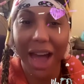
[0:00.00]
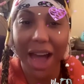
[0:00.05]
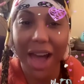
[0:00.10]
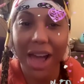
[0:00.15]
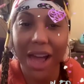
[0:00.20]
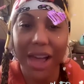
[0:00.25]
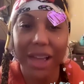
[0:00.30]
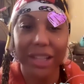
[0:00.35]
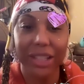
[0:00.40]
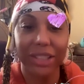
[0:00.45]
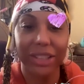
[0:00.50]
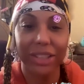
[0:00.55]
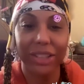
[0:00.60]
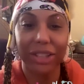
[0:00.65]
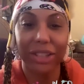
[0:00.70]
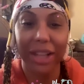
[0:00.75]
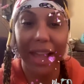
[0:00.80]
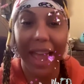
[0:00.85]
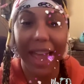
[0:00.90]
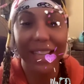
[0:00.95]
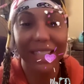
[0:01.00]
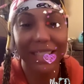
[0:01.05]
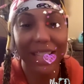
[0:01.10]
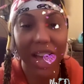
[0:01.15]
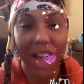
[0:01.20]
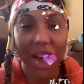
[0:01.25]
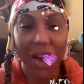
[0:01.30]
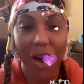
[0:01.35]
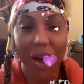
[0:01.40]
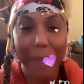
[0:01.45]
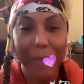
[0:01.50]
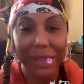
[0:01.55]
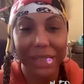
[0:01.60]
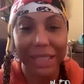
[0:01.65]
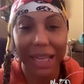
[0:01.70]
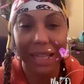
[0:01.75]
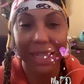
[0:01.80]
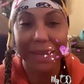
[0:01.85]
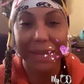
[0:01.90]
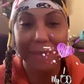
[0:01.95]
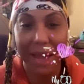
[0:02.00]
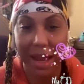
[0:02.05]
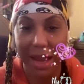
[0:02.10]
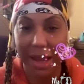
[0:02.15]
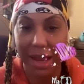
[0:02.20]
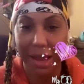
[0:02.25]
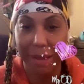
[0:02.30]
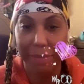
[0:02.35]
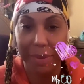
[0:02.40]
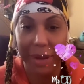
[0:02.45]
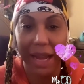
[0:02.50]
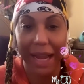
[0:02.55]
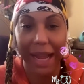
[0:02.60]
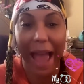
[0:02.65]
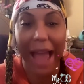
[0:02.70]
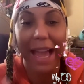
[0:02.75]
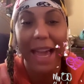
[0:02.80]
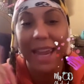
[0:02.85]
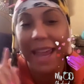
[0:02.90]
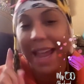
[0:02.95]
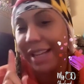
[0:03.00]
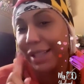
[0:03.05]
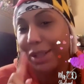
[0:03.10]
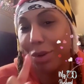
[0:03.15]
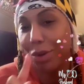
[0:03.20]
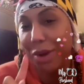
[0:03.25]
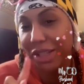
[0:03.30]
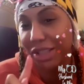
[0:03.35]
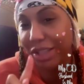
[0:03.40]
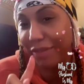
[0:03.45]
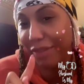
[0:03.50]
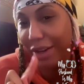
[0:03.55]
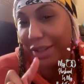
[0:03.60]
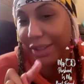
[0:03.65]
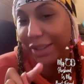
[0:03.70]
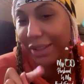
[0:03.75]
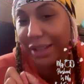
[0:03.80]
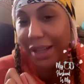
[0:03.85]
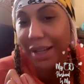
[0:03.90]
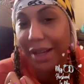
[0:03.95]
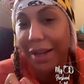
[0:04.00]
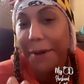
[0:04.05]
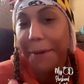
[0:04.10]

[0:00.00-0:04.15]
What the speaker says: Hazel, I'm going to tell in a minute, but I got to ask a question first.